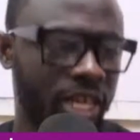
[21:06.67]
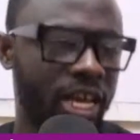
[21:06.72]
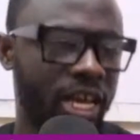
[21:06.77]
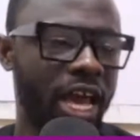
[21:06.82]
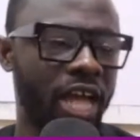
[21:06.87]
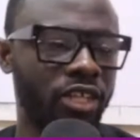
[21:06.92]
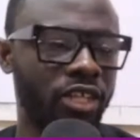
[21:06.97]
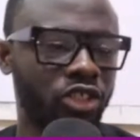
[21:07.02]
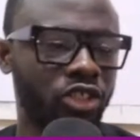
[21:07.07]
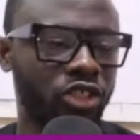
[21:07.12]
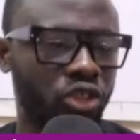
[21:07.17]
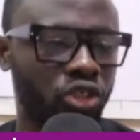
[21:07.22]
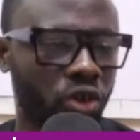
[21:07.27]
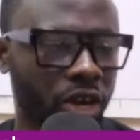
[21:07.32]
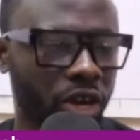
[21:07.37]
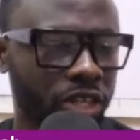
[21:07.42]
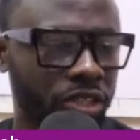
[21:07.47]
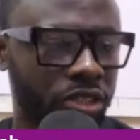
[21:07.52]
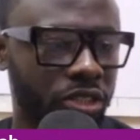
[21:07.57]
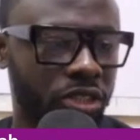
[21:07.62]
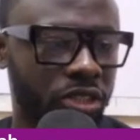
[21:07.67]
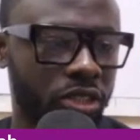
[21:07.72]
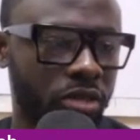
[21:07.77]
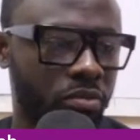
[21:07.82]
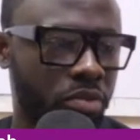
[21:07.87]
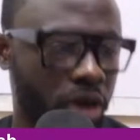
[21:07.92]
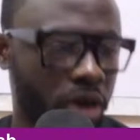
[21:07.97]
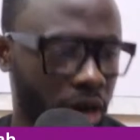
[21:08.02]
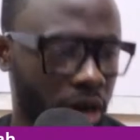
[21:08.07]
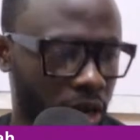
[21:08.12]
and joint
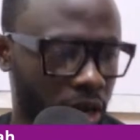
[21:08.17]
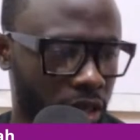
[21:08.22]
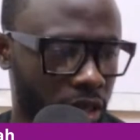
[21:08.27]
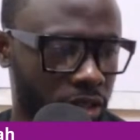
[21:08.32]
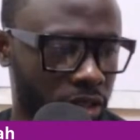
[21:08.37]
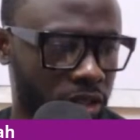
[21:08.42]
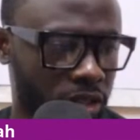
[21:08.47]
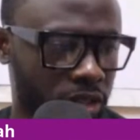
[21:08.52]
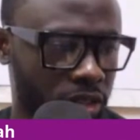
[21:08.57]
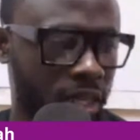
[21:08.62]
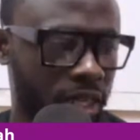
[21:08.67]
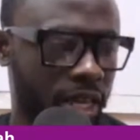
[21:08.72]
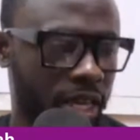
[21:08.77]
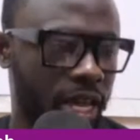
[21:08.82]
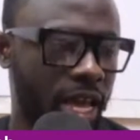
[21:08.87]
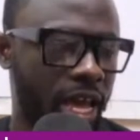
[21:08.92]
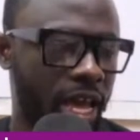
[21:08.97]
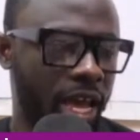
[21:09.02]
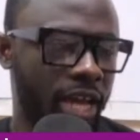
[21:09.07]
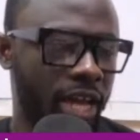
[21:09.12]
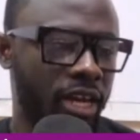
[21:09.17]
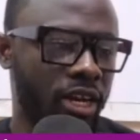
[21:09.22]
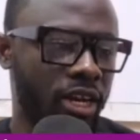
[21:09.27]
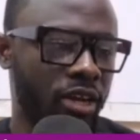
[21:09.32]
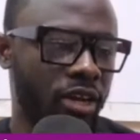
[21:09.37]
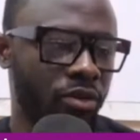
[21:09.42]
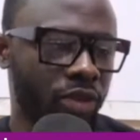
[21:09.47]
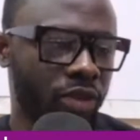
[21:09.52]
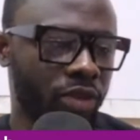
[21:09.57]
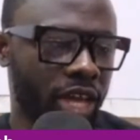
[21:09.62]
products. And
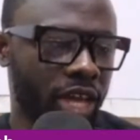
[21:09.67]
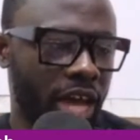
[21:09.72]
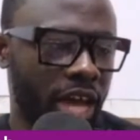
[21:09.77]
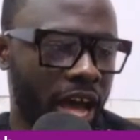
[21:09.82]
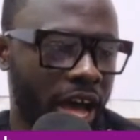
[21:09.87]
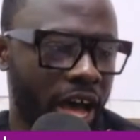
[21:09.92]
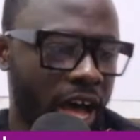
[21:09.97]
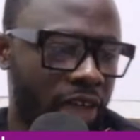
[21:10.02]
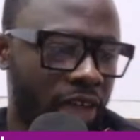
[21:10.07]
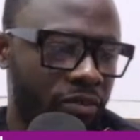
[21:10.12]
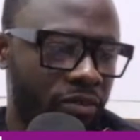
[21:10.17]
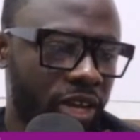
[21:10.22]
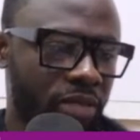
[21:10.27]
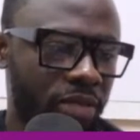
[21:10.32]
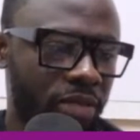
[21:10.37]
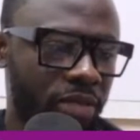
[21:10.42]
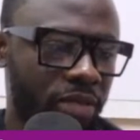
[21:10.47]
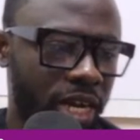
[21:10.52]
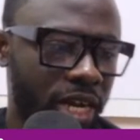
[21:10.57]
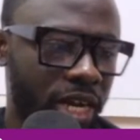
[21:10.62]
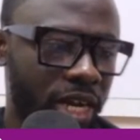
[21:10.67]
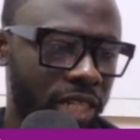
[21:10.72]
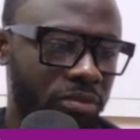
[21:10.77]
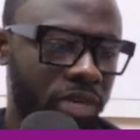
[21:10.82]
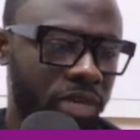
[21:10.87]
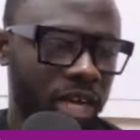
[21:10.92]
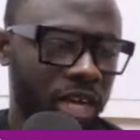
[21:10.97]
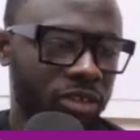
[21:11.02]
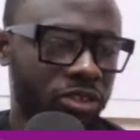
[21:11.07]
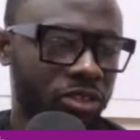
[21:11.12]
we are having management
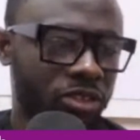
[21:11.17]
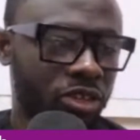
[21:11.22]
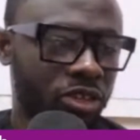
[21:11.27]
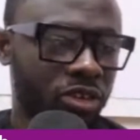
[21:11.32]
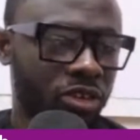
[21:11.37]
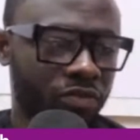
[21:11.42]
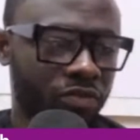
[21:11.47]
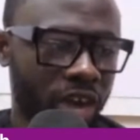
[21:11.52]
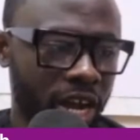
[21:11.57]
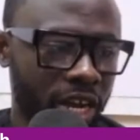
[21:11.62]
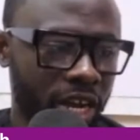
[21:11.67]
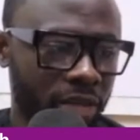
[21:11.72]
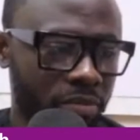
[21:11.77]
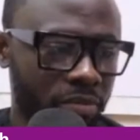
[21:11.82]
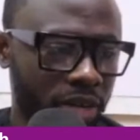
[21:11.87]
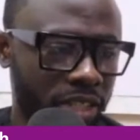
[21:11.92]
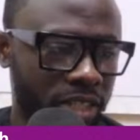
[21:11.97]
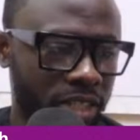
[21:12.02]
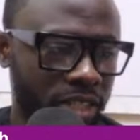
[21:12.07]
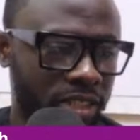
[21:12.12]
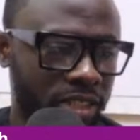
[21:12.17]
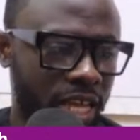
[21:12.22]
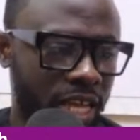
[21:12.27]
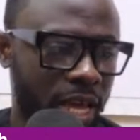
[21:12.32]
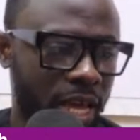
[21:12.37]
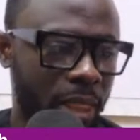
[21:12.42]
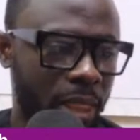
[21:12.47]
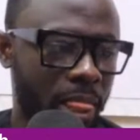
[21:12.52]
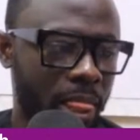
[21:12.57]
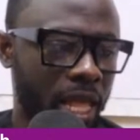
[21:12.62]
accounting on Friday. Please
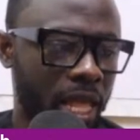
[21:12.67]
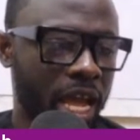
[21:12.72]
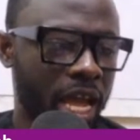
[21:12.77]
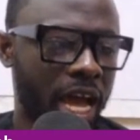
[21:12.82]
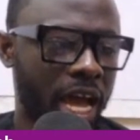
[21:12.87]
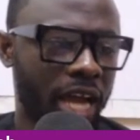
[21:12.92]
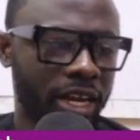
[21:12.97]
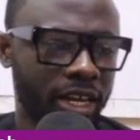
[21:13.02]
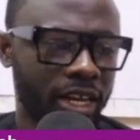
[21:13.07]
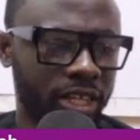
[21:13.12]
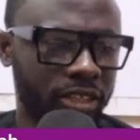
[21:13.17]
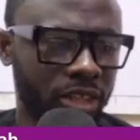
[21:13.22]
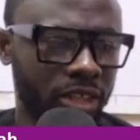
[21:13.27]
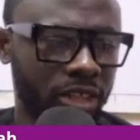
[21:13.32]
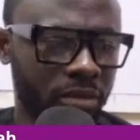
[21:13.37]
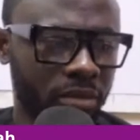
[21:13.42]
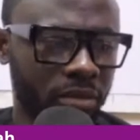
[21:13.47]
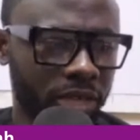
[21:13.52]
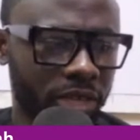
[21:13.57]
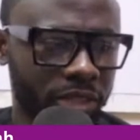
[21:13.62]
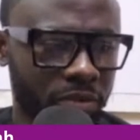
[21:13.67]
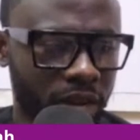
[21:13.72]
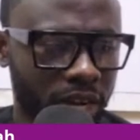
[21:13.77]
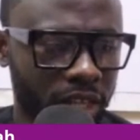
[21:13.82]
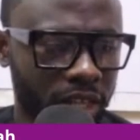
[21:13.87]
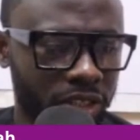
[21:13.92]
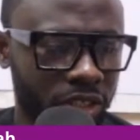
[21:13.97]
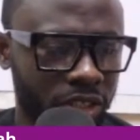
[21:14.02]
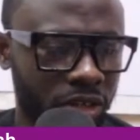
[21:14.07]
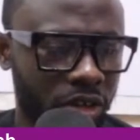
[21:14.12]
say, I need some
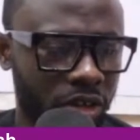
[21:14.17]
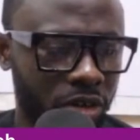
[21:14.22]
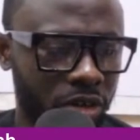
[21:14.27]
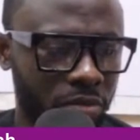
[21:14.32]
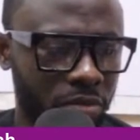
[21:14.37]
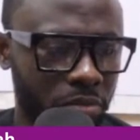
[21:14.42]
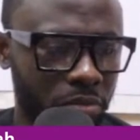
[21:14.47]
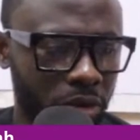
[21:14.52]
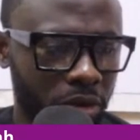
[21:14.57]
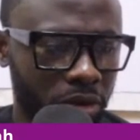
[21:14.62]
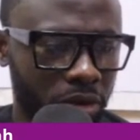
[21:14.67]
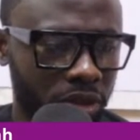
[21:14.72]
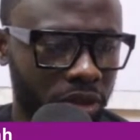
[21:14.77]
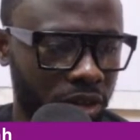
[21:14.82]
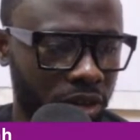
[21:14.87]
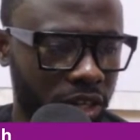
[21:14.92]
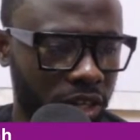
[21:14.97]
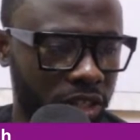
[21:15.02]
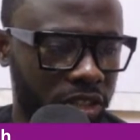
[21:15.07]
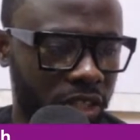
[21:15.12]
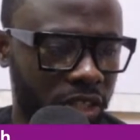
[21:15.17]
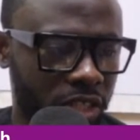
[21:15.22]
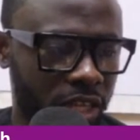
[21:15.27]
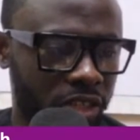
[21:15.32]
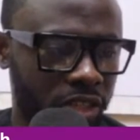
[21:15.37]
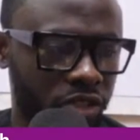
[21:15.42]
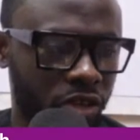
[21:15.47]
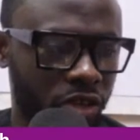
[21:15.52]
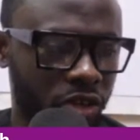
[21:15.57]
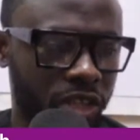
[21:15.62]
explanation on both units and
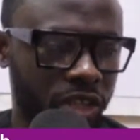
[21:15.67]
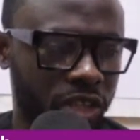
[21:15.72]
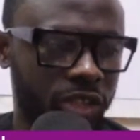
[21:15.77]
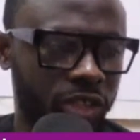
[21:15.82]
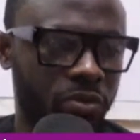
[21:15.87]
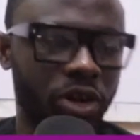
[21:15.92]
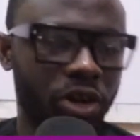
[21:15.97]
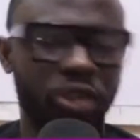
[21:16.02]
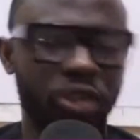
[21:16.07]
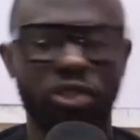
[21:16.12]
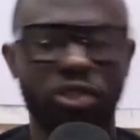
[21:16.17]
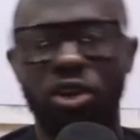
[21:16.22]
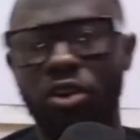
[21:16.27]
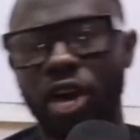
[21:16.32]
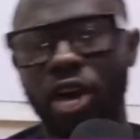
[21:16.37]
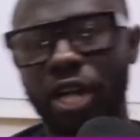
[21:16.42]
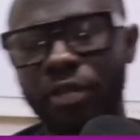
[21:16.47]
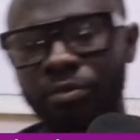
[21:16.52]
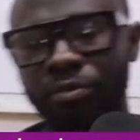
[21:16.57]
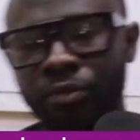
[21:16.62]
joint products. All right.